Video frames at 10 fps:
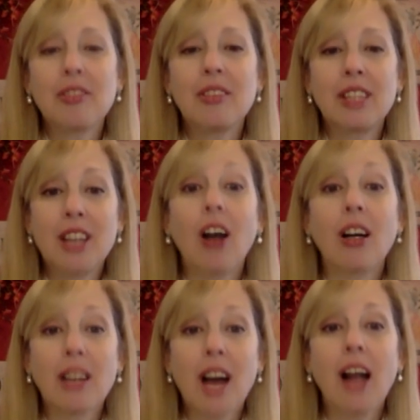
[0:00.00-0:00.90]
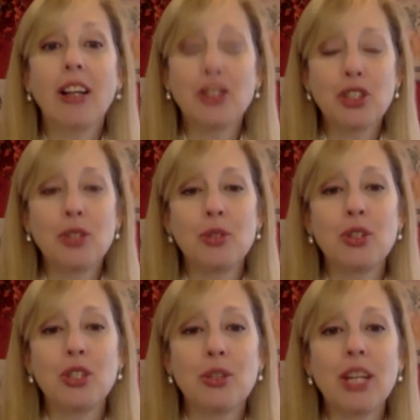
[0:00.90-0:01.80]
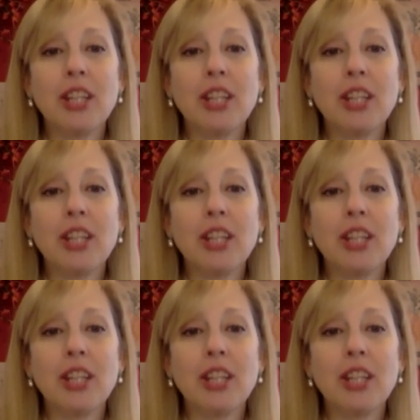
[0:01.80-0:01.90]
young college students do, that